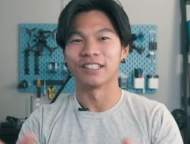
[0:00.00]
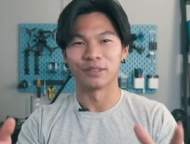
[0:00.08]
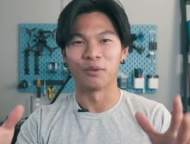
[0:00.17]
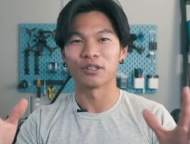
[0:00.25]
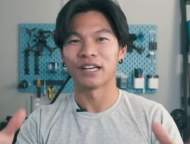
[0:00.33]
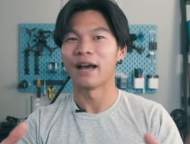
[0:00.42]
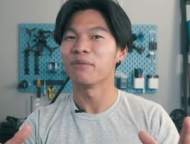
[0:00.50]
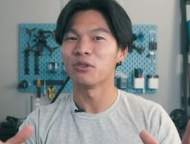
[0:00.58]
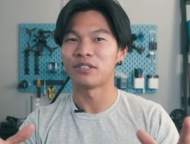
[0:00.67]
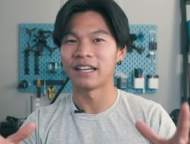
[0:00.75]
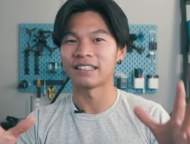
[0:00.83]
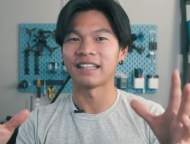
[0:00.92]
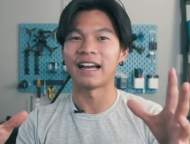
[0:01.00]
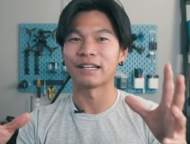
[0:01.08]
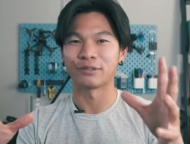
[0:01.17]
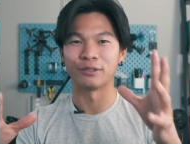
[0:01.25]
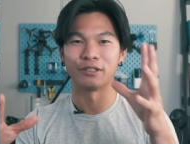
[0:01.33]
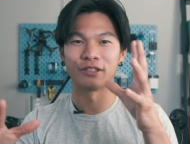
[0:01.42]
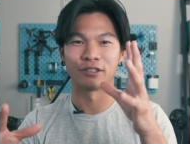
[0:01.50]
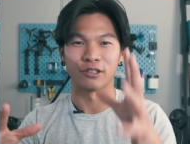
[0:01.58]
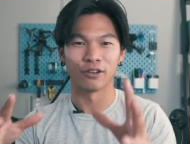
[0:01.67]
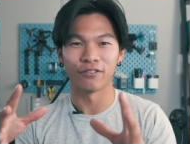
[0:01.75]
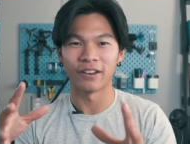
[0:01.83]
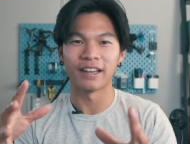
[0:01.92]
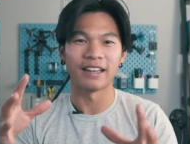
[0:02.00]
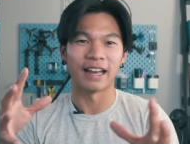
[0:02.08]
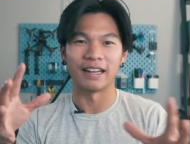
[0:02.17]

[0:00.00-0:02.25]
Because the more time you take to actually survey